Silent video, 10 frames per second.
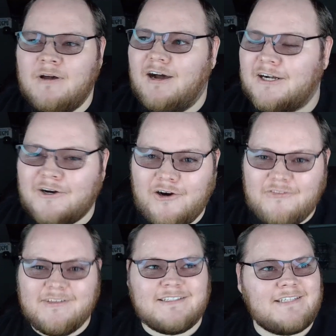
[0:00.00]
a
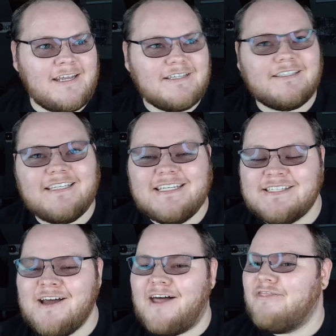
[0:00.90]
card that technically is
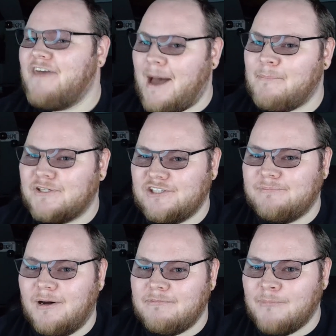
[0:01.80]
not that much
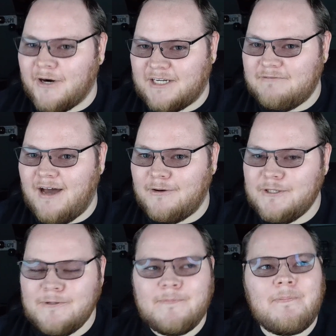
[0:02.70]
above market
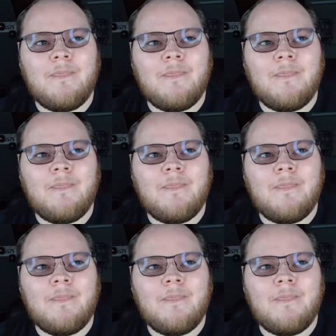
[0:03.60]
value,